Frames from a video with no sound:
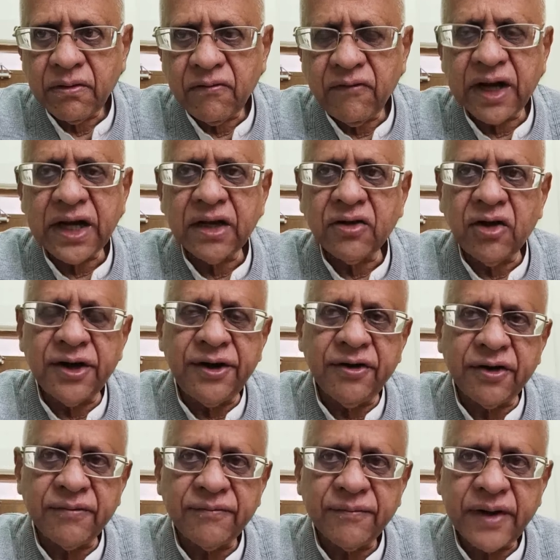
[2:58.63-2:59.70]
Wakhan
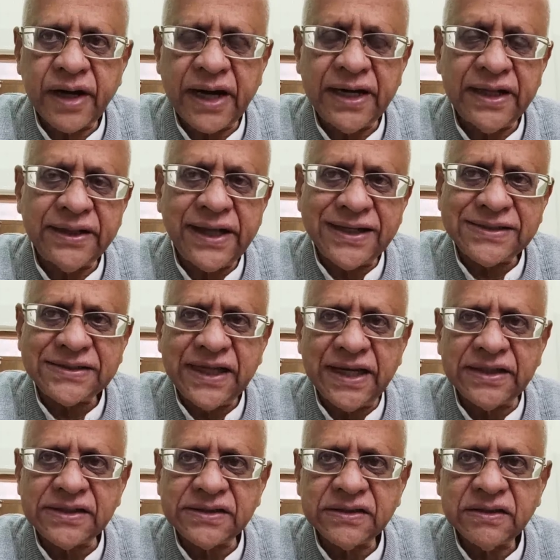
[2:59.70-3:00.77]
Corridor, and in that
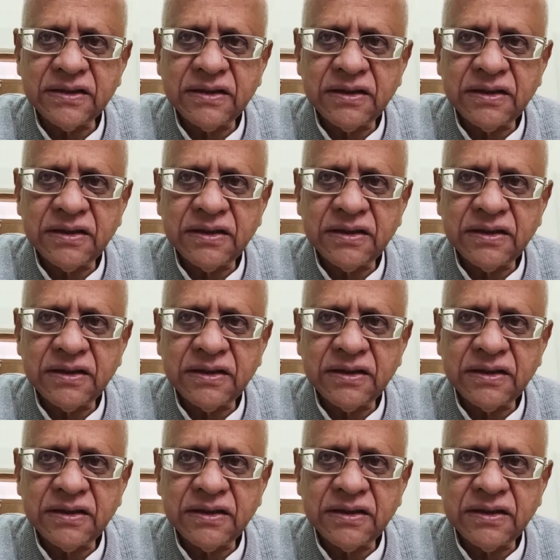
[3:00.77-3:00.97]
sense